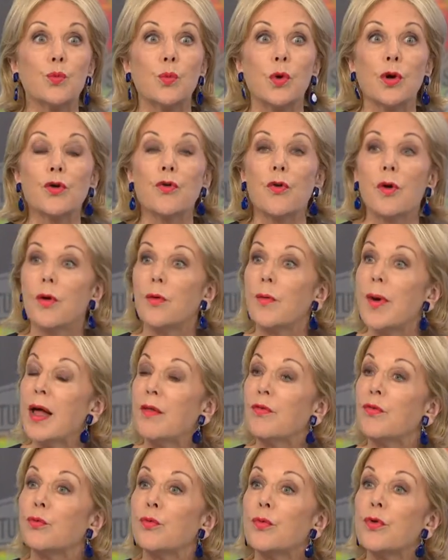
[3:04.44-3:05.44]
wander
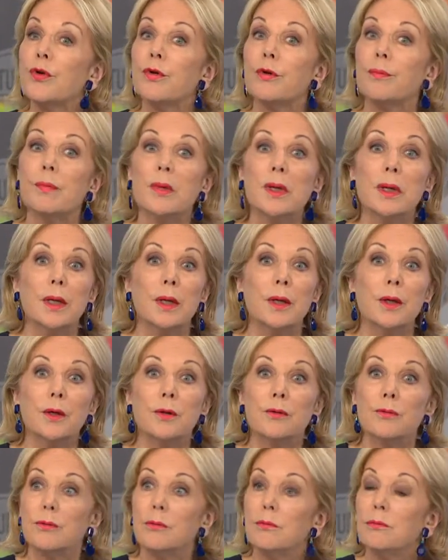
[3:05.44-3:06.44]
around the room
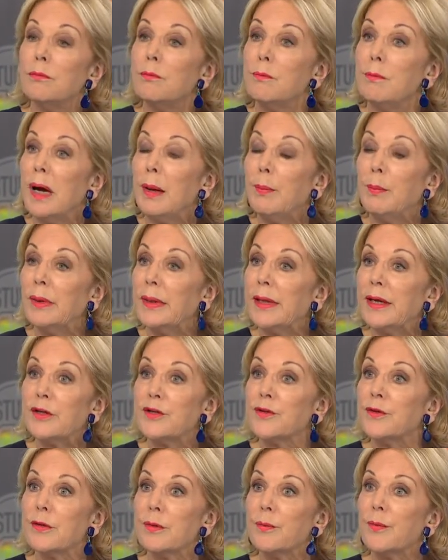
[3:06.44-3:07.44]
mumbling
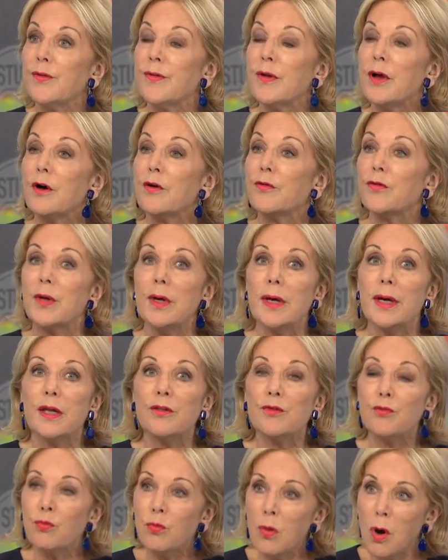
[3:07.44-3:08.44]
to themselves,
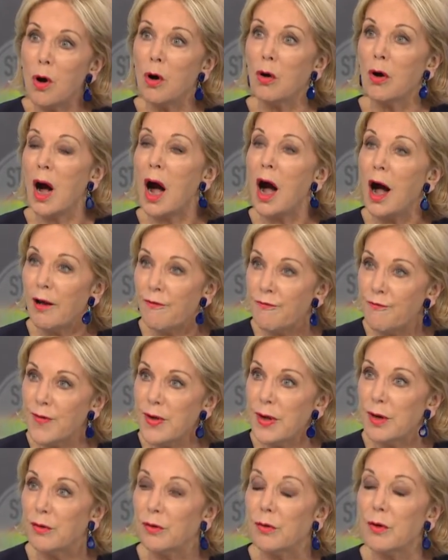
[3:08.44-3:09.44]
it's wrong, I
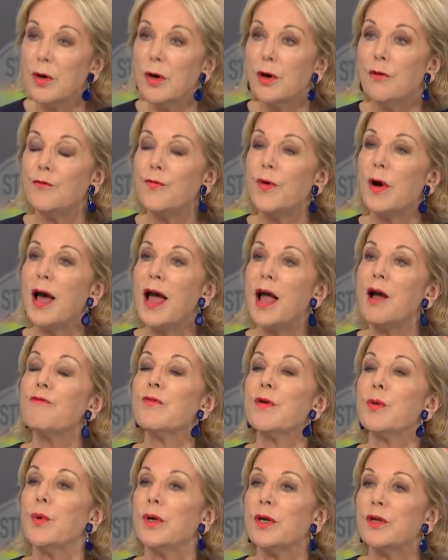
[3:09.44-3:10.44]
feel, for
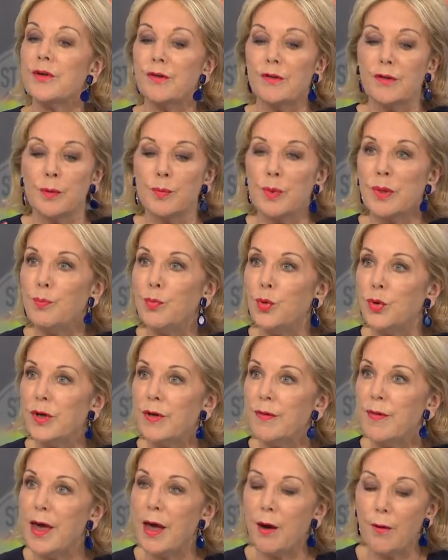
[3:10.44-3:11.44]
everyone just to be put
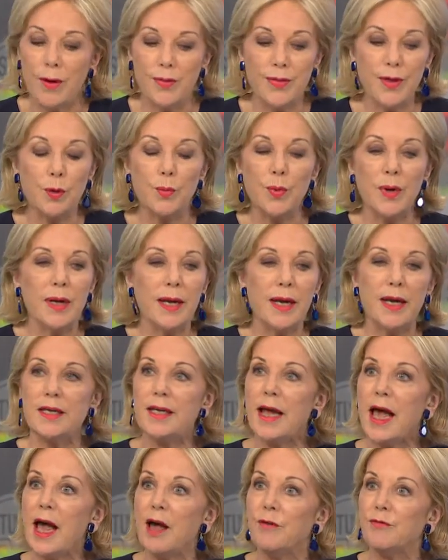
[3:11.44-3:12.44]
in right. there. I think we need
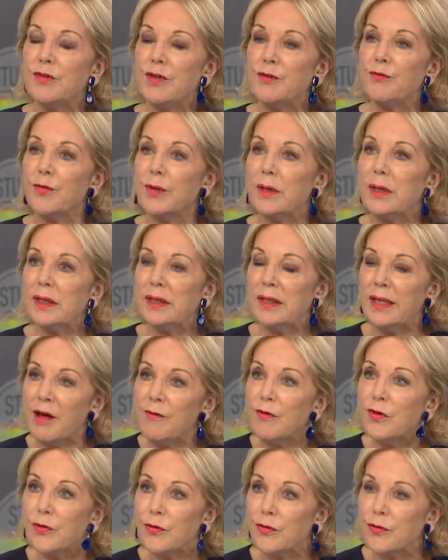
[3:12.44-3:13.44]
to have mm. different yeah.
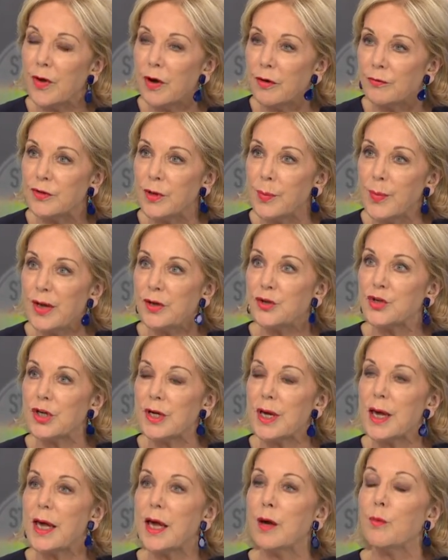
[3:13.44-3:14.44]
levels of dementia
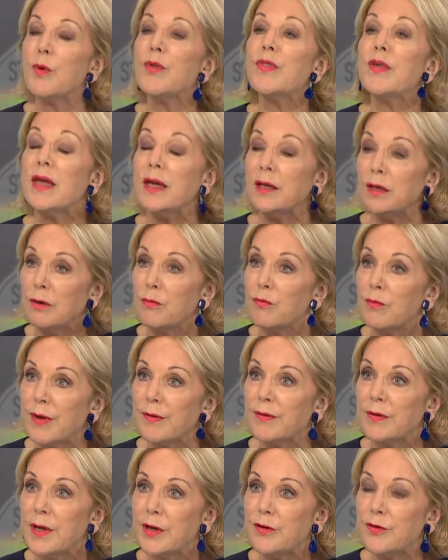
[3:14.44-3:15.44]
care within
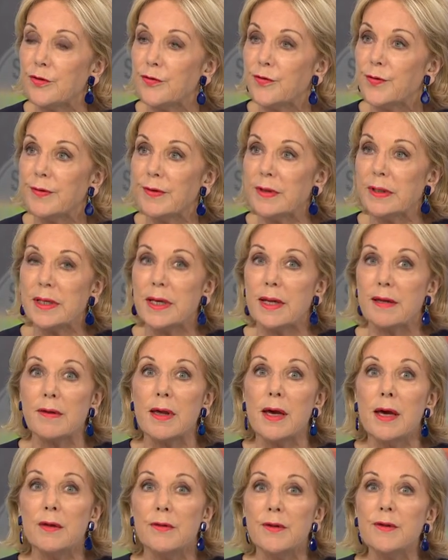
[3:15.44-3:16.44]
residential facilities.
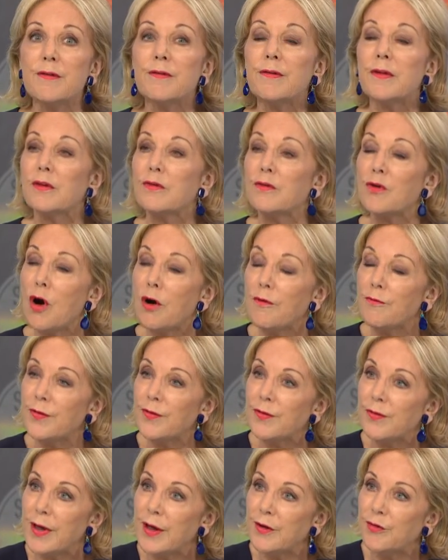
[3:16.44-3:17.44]
This is a
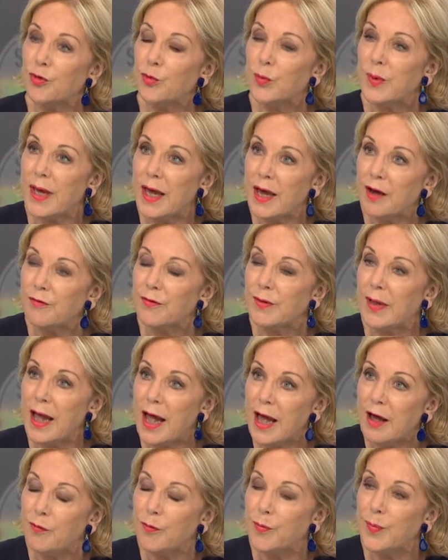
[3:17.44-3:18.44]
conversation we have to
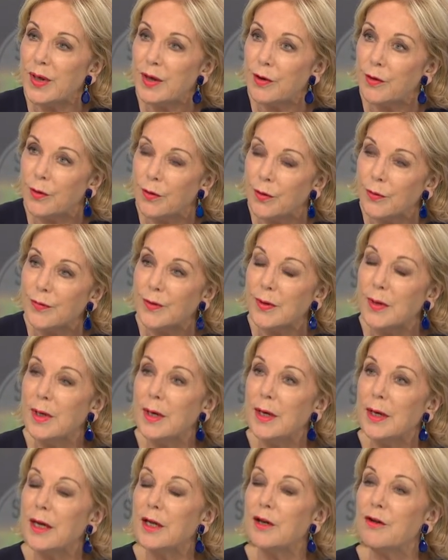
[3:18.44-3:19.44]
have mm. because
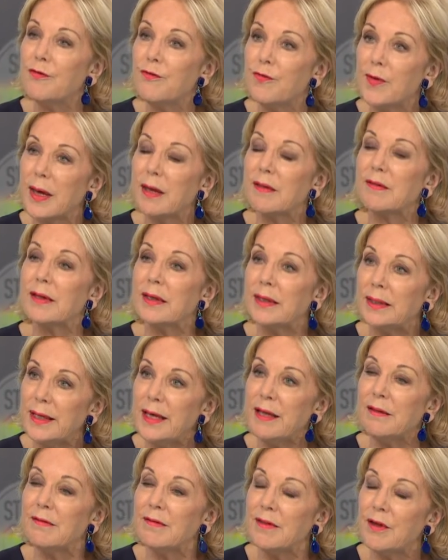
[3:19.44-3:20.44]
it affects at
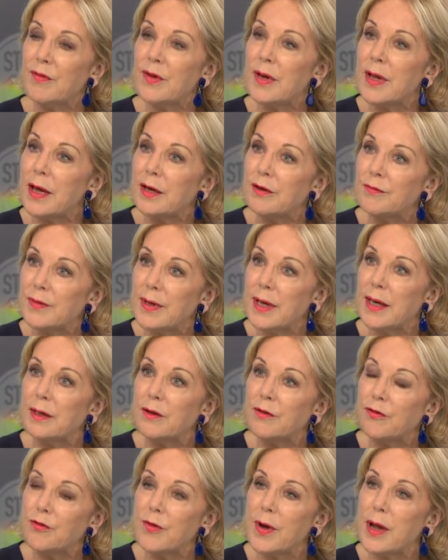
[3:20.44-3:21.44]
least seven out of 10
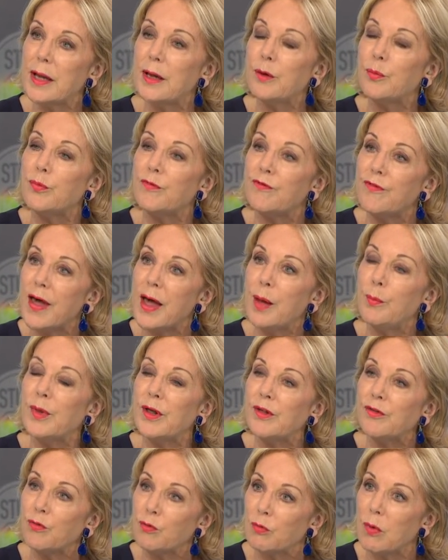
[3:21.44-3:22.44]
Australian
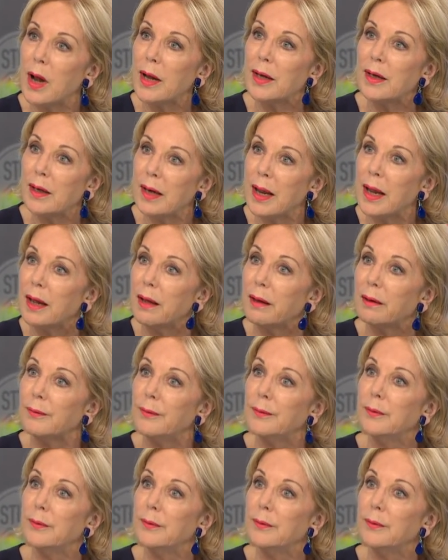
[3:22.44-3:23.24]
families right now.